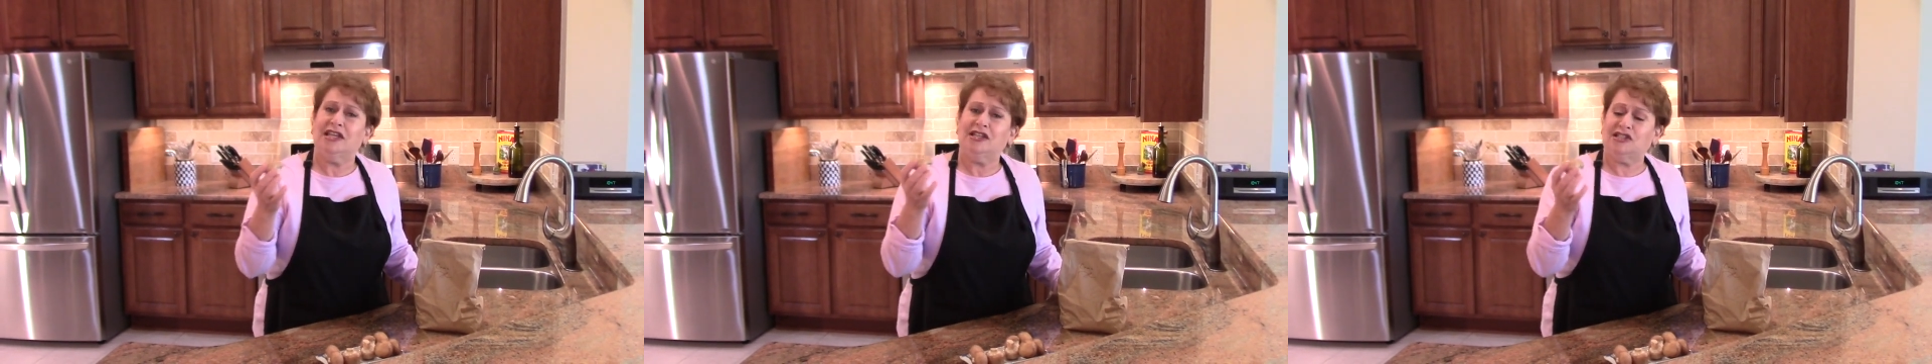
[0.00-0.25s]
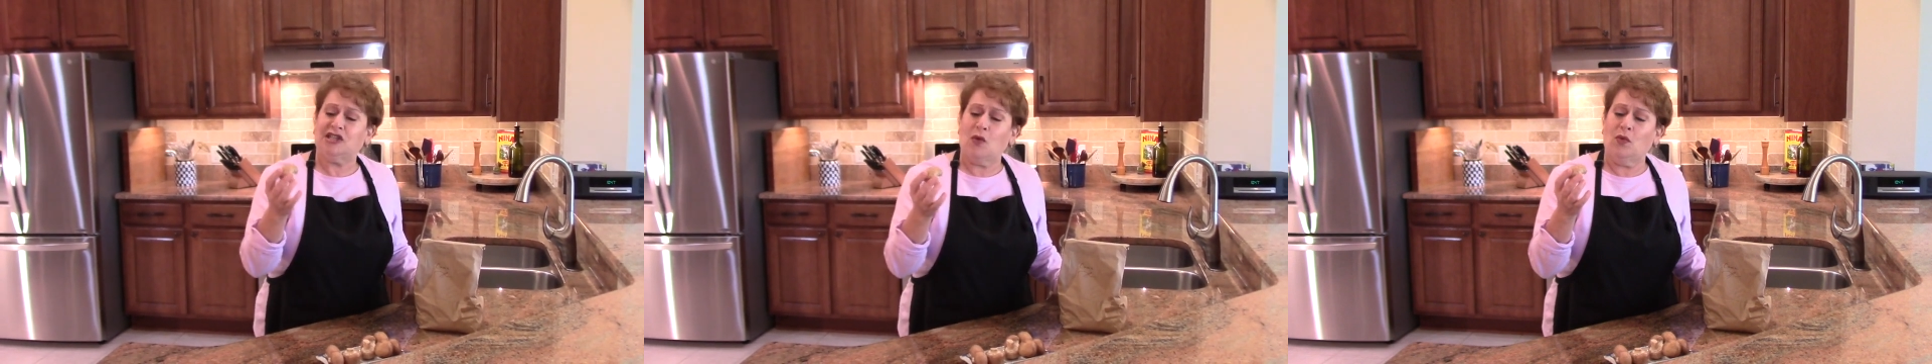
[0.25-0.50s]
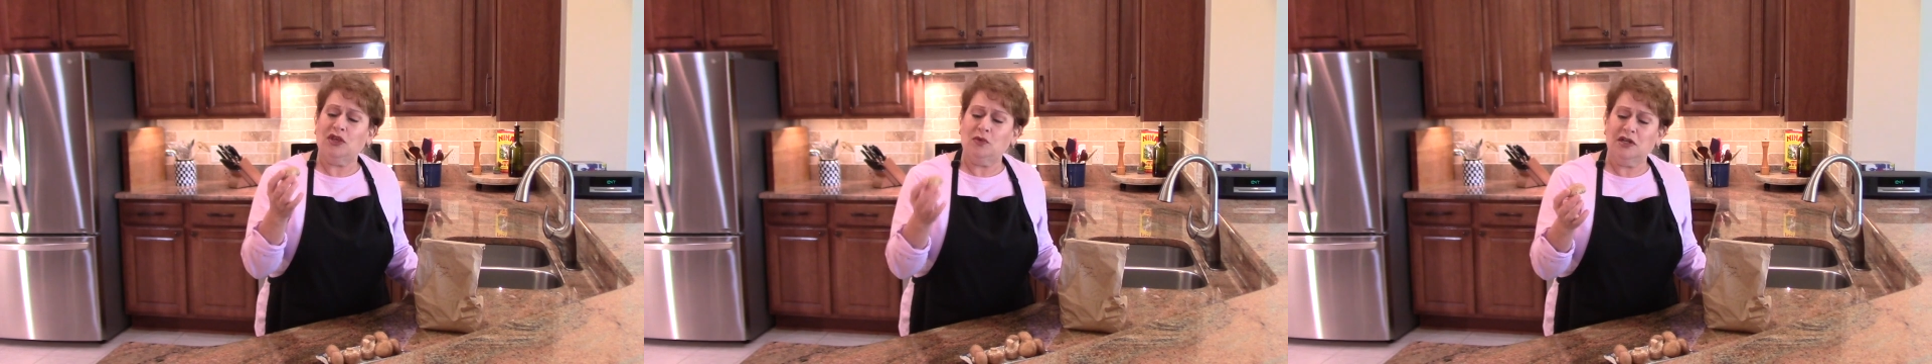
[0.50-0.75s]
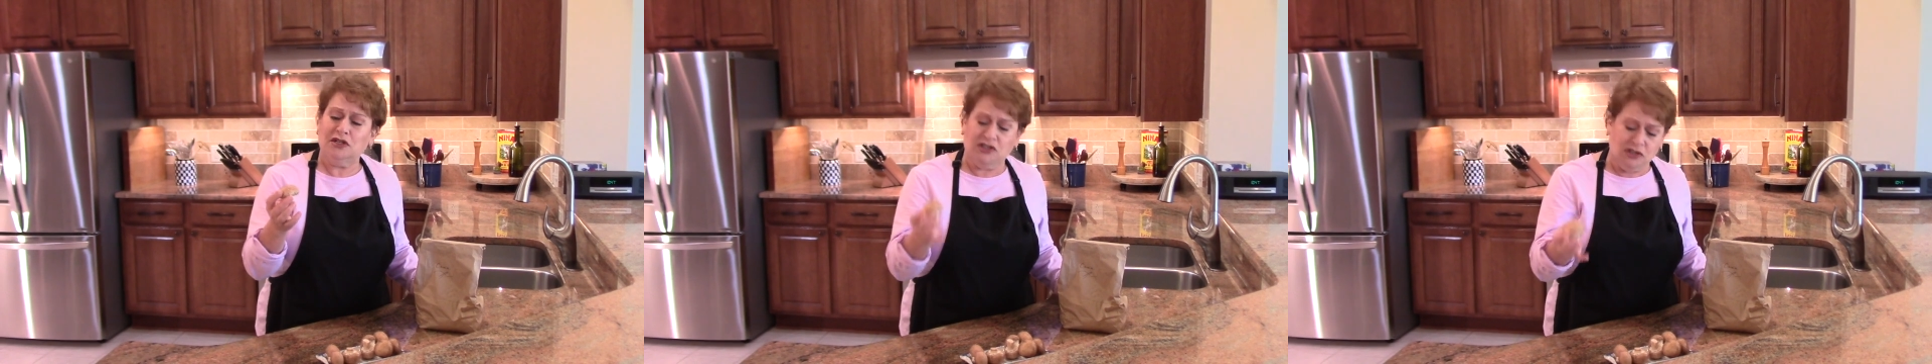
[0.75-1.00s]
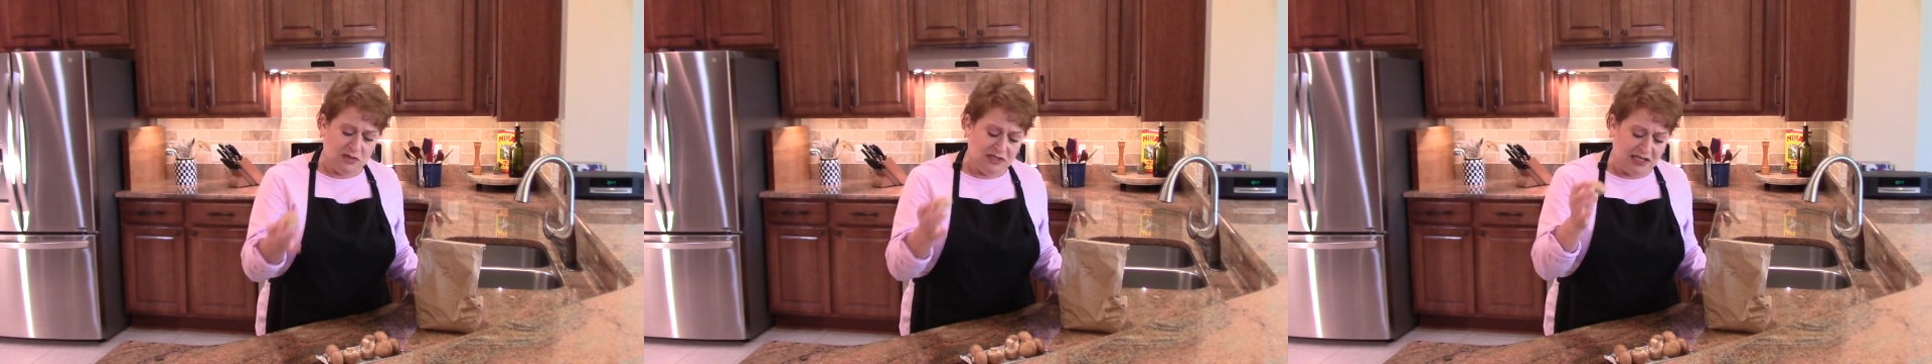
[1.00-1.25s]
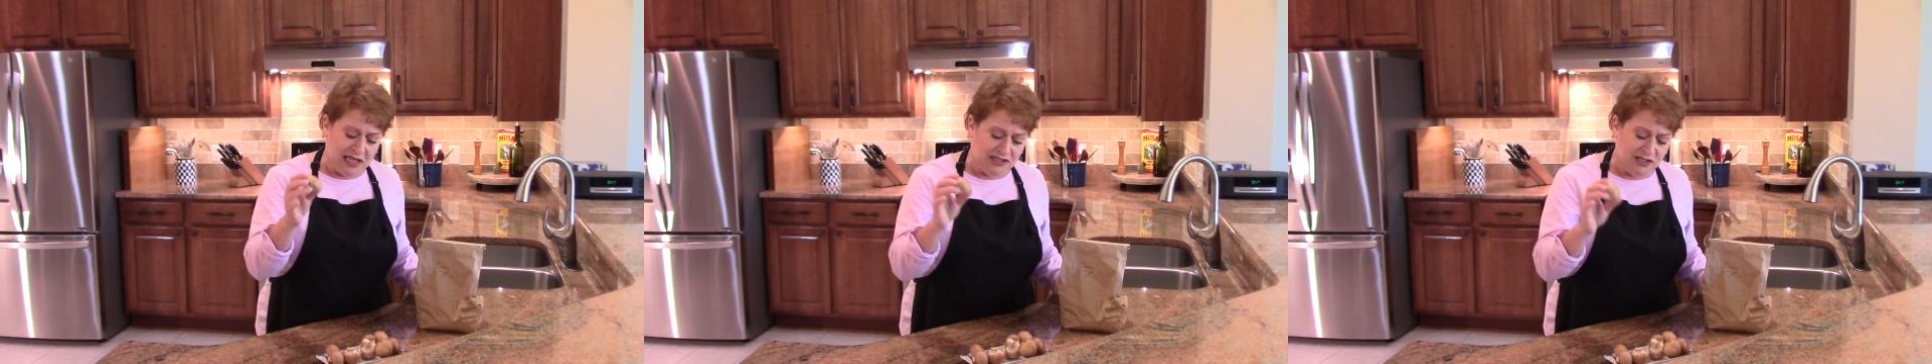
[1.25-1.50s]
So what you want to do
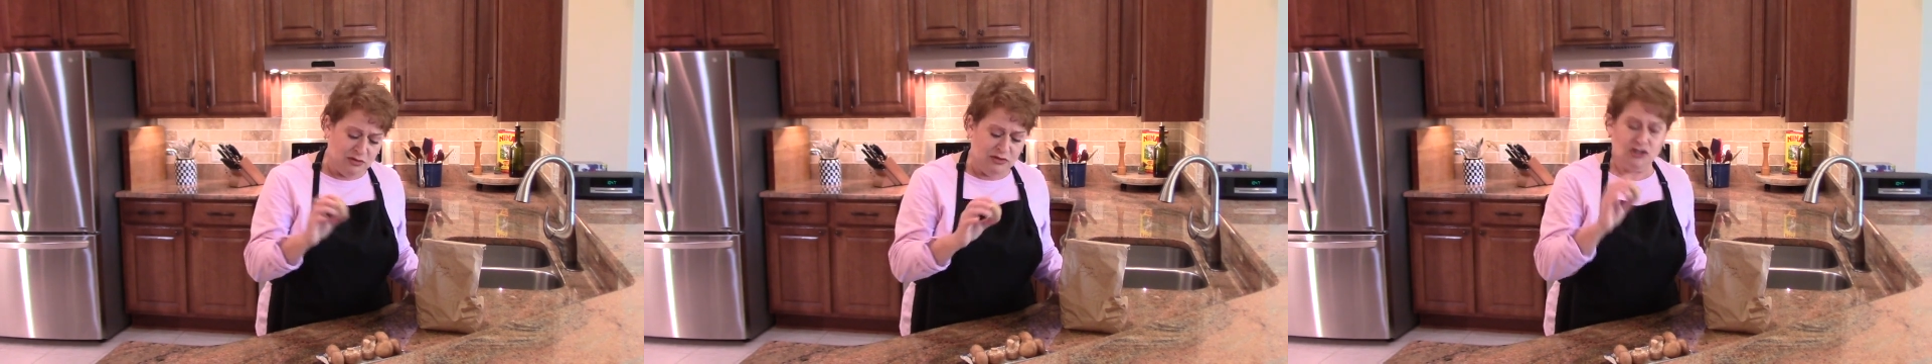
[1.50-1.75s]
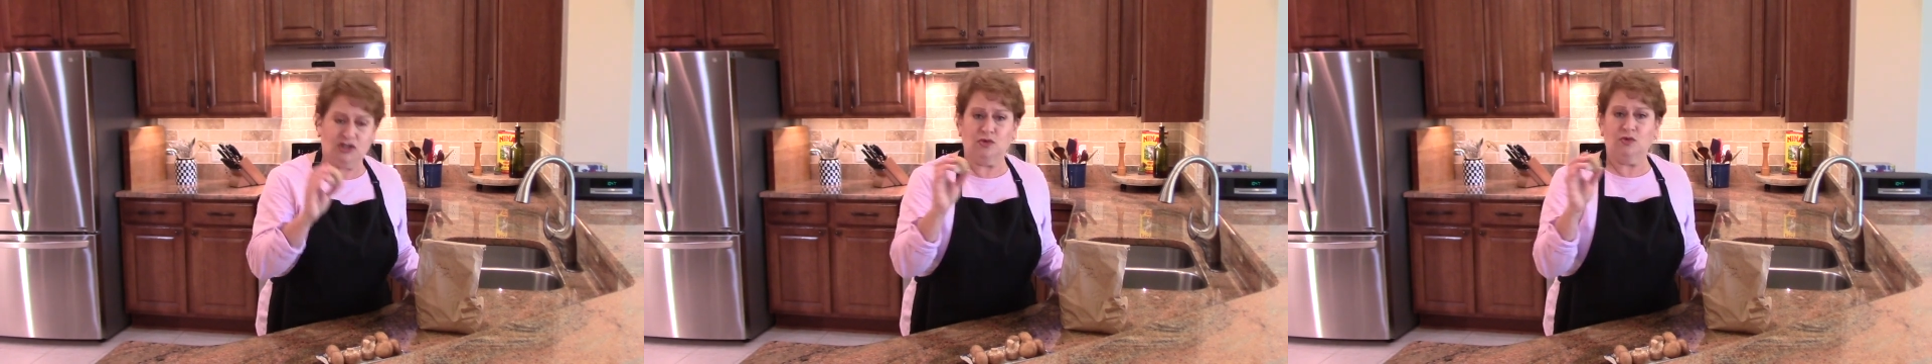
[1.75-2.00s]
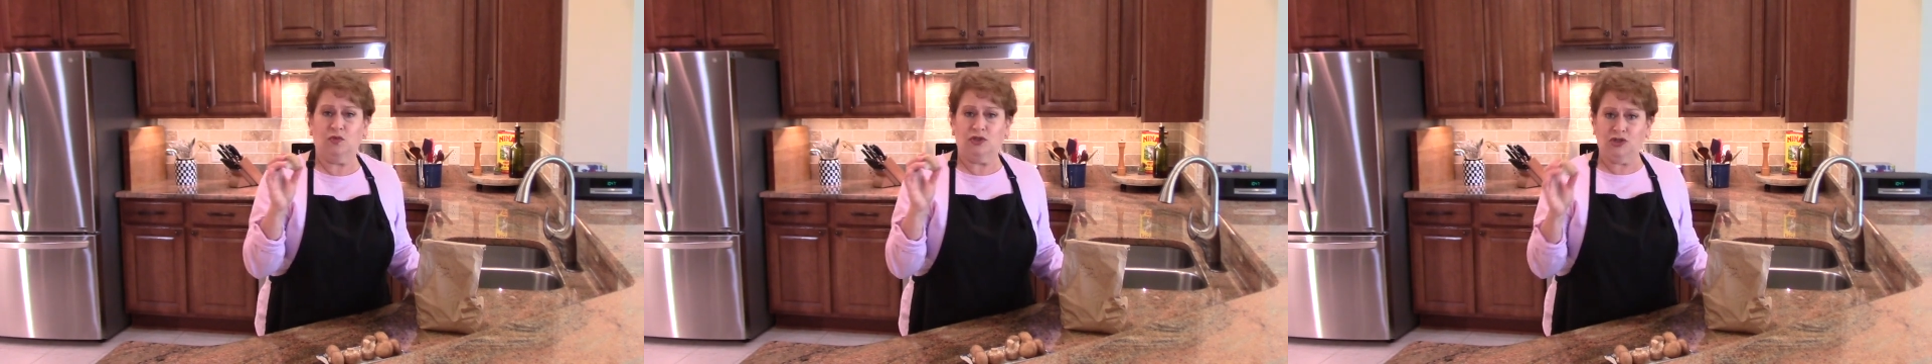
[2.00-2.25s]
is as soon as you